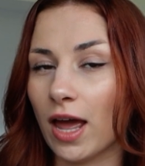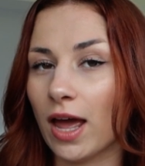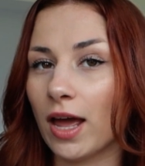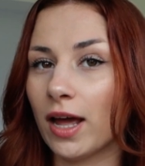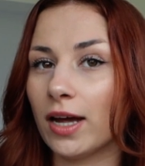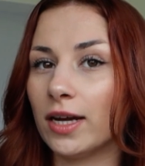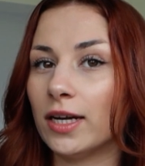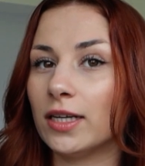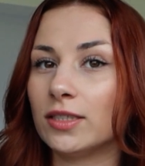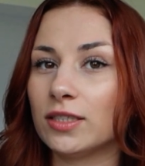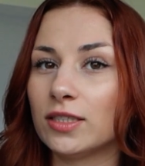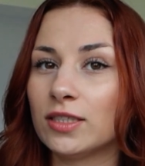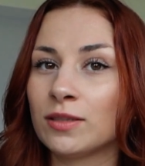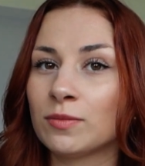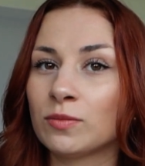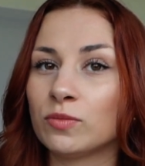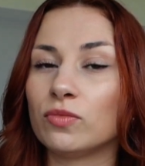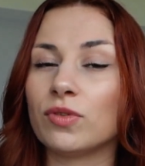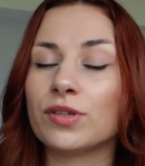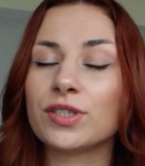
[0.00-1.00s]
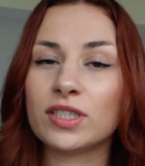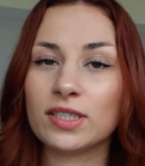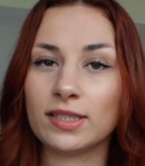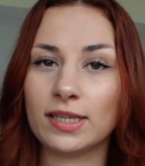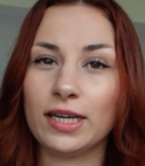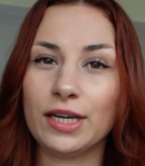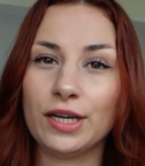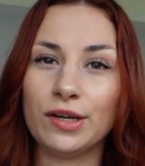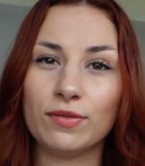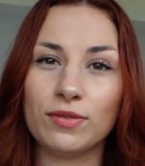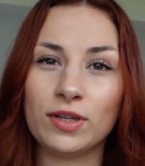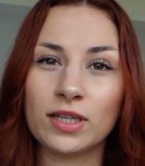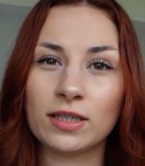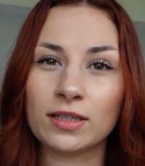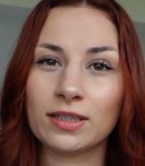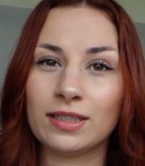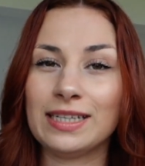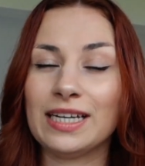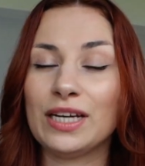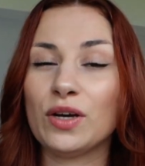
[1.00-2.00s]
and received
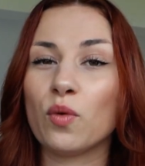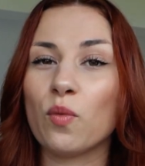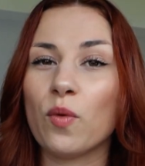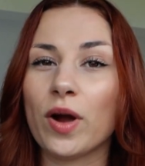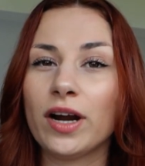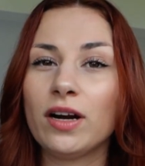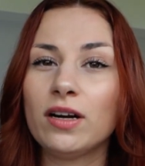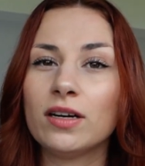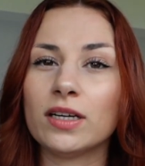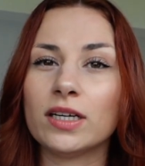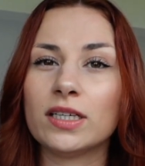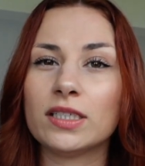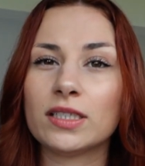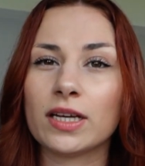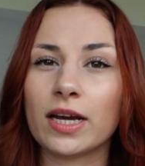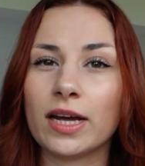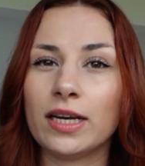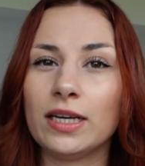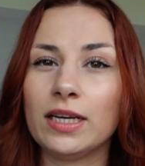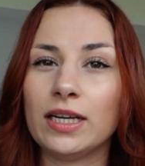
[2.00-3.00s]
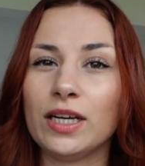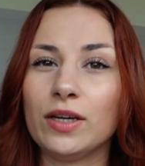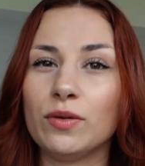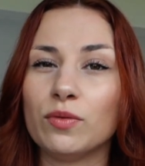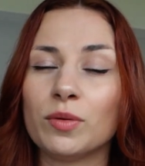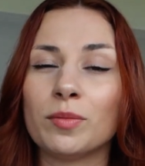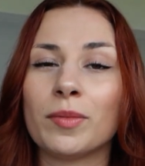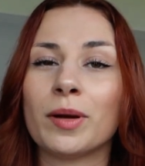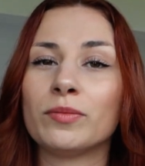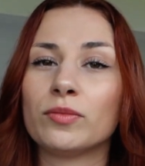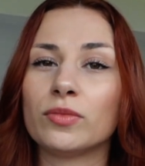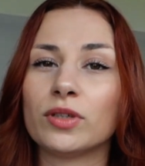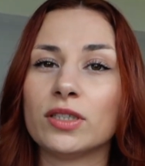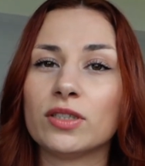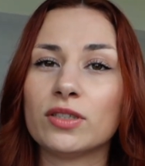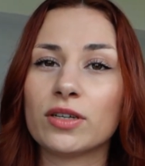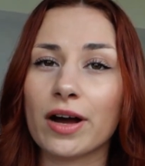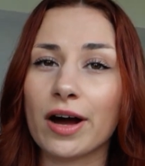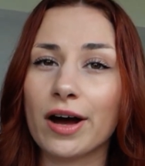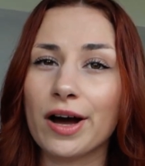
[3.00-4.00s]
the awareness and the
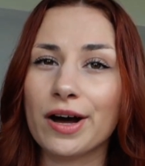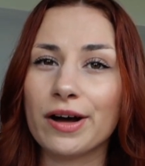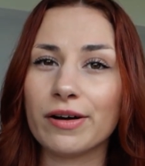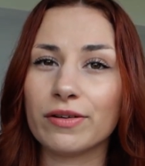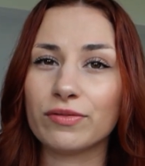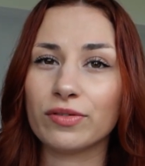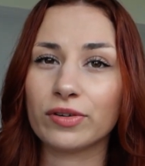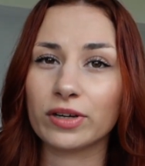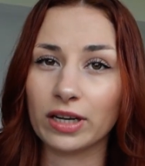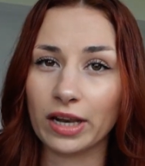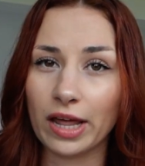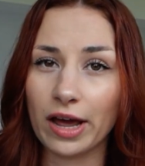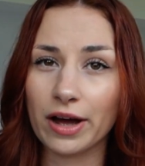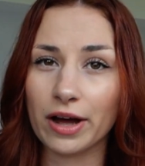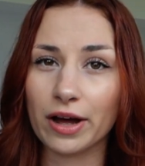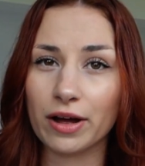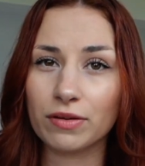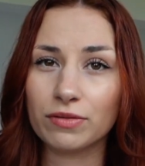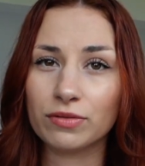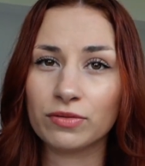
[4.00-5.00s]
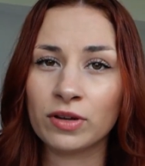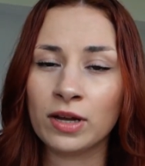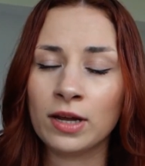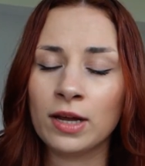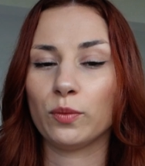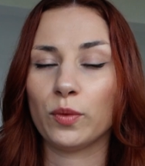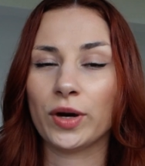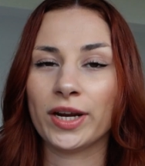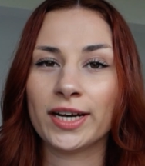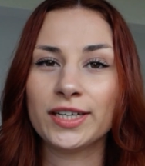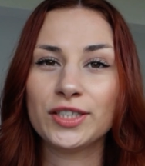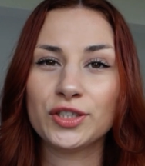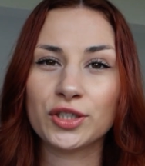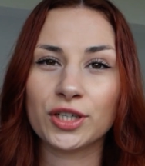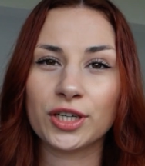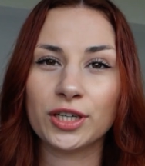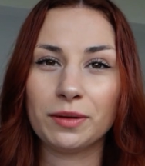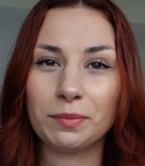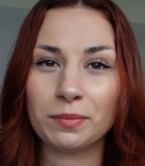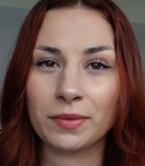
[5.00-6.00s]
remembrance of love. And when I
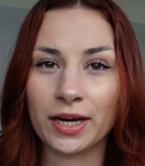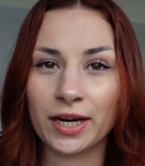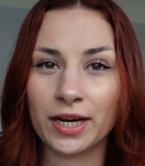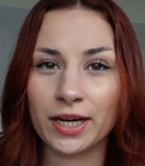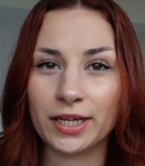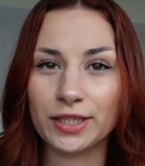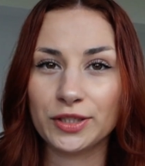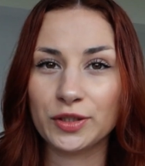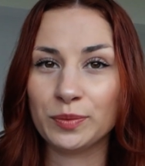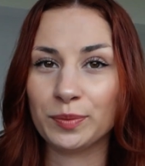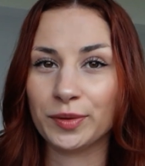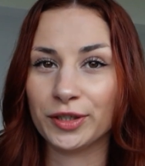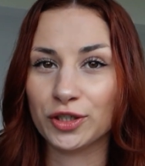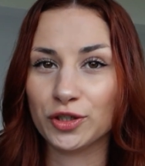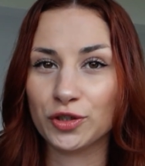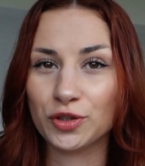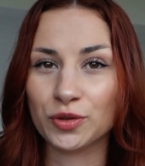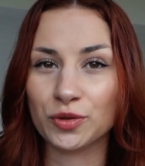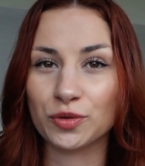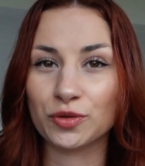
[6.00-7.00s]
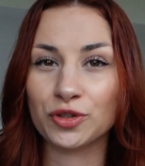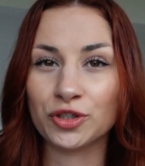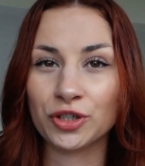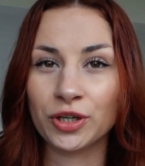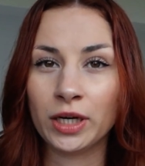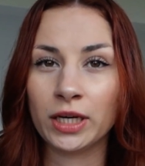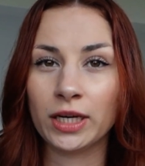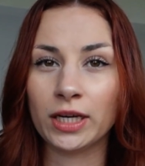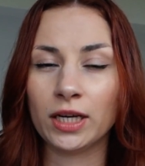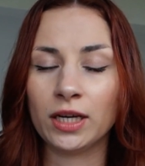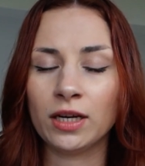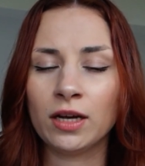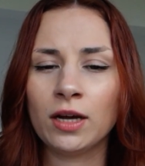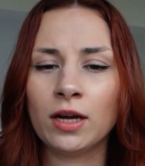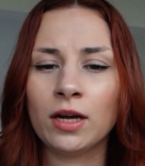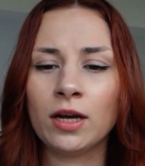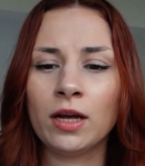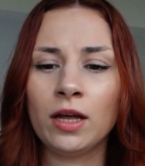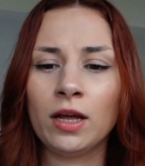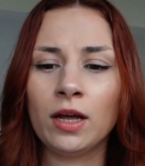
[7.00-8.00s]
started my spiritual journey,
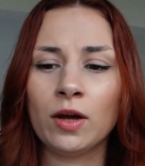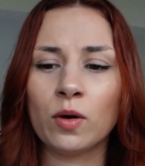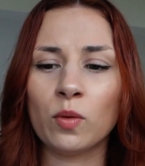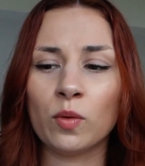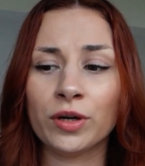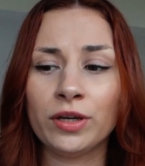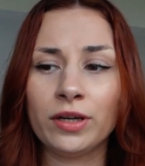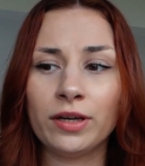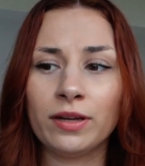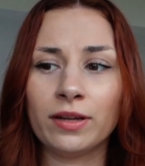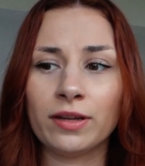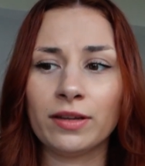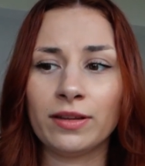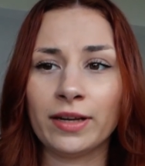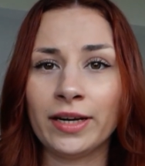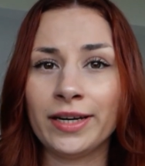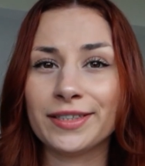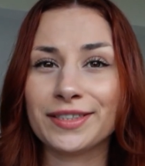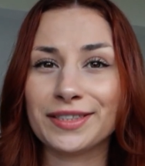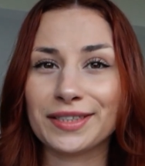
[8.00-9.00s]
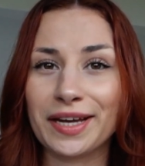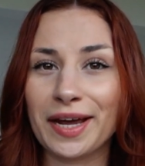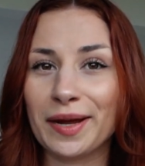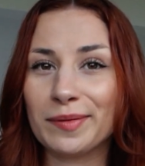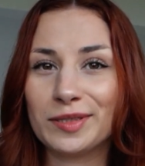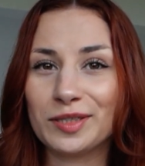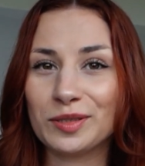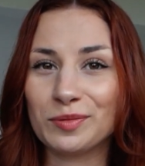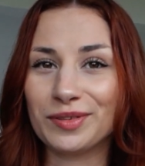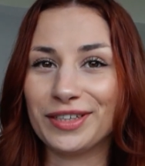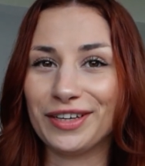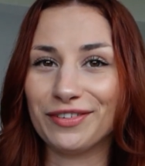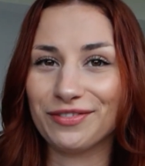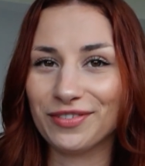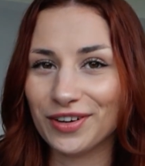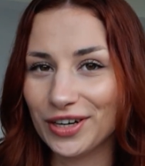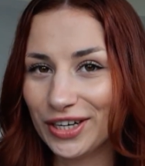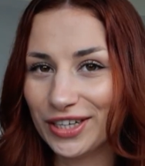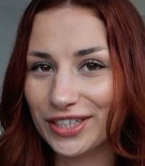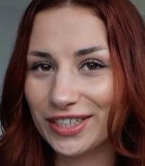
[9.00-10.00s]
one of the things that came to me
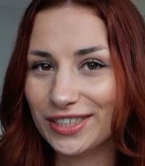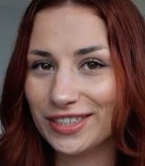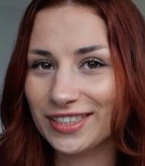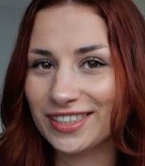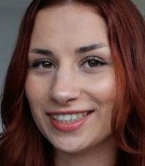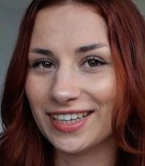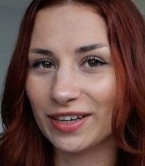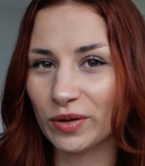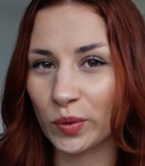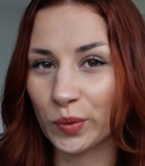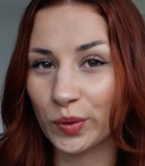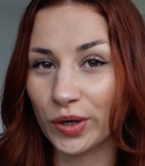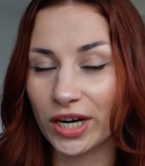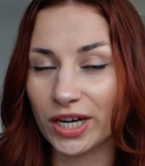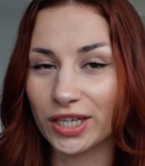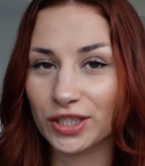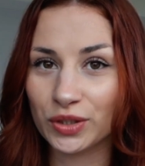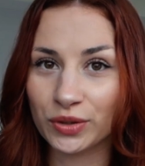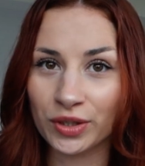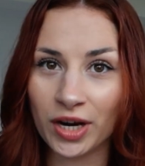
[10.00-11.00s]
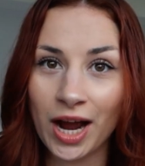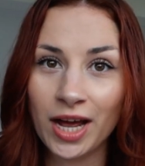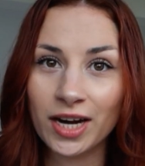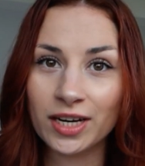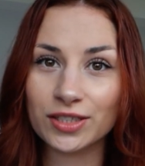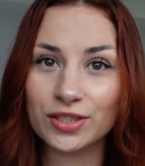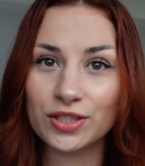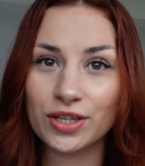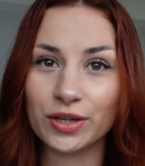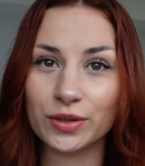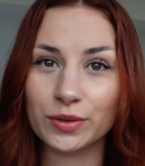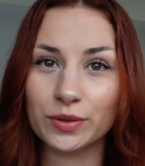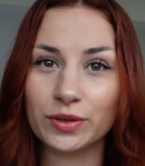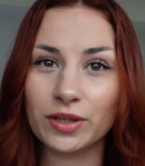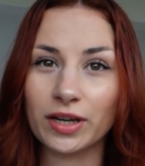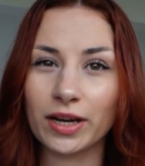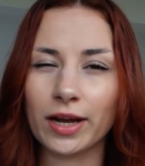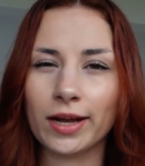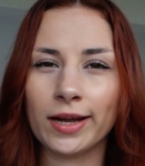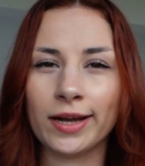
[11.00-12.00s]
first was
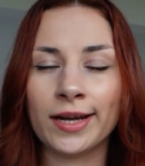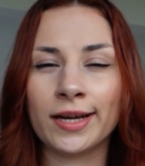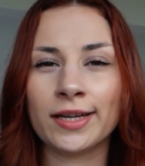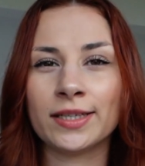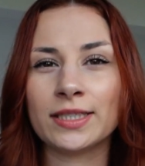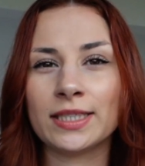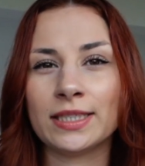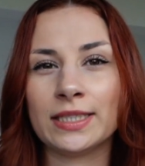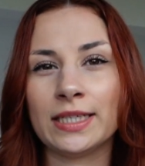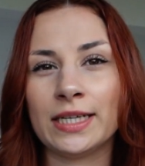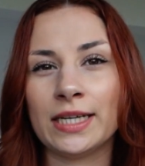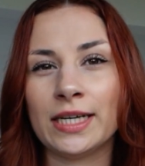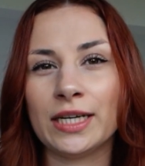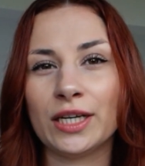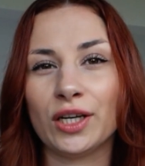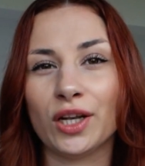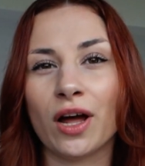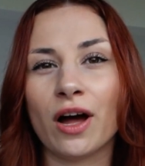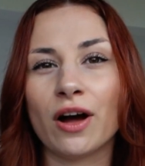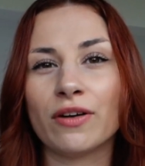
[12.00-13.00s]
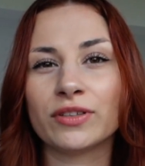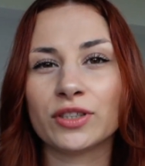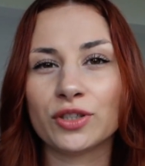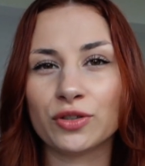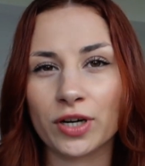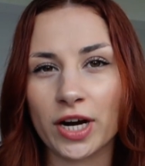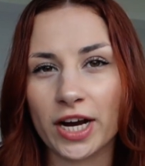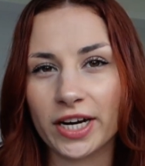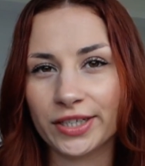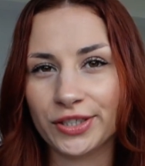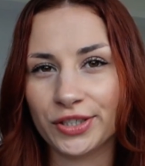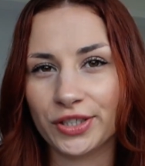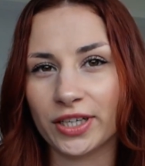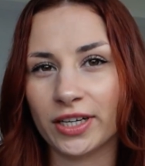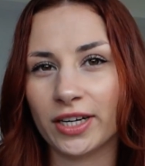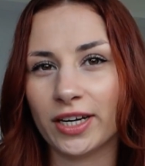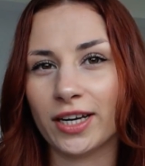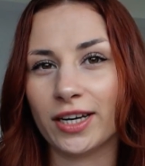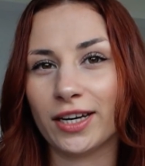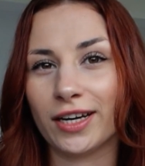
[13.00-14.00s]
gratitude and the law of
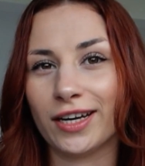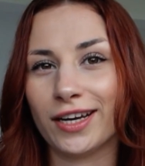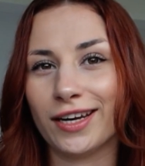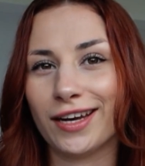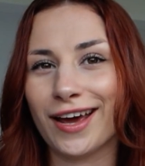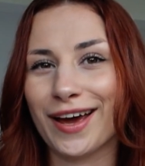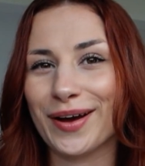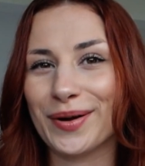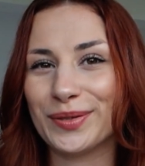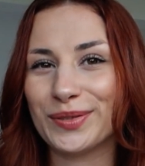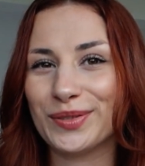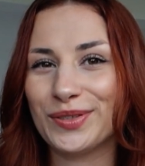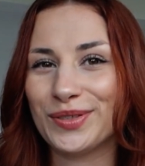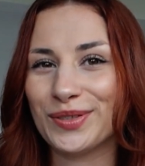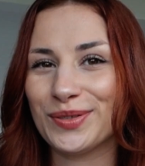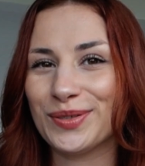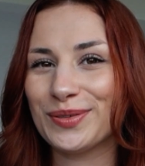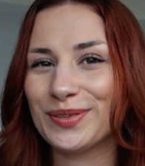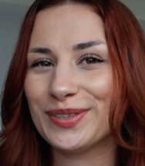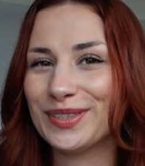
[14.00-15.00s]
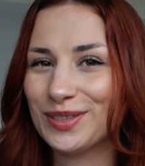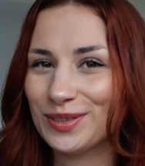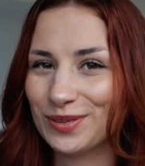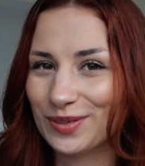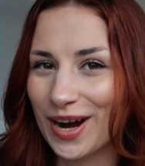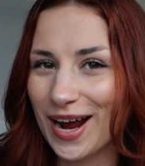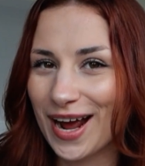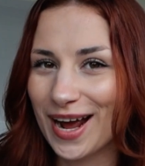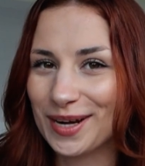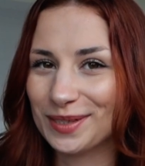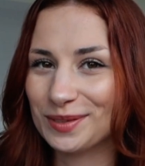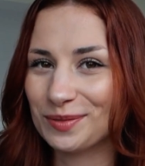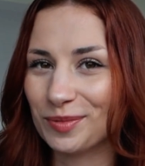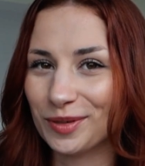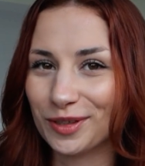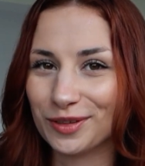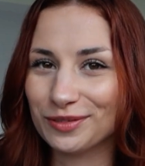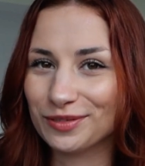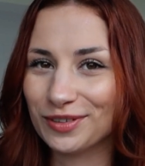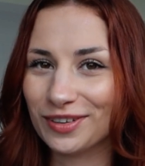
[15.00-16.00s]
attraction and how to attract
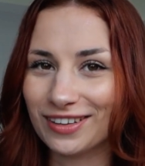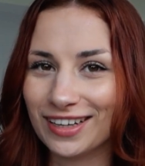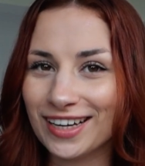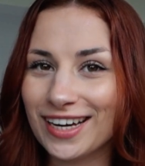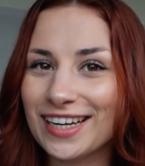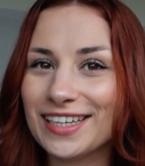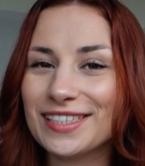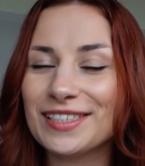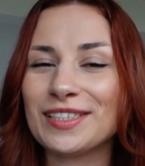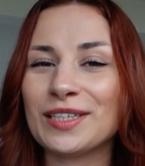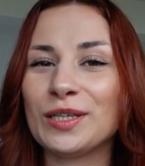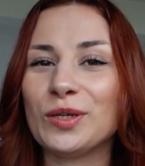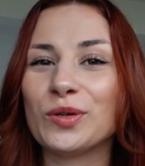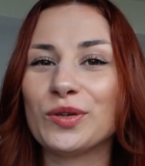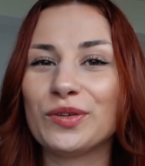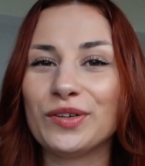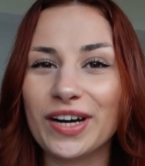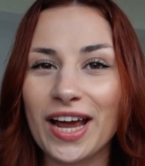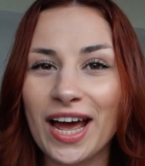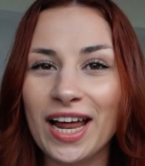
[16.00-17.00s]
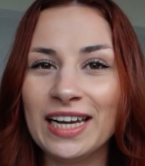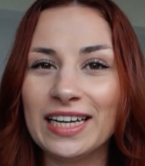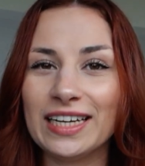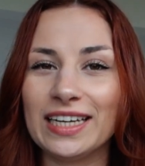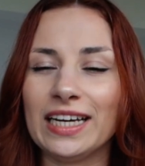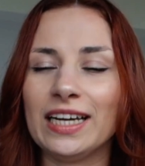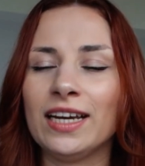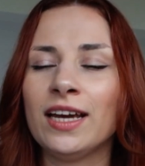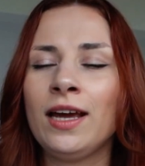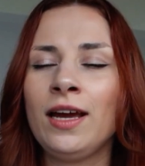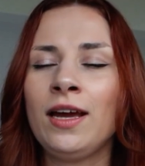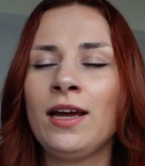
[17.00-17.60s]
beautiful things in your reality.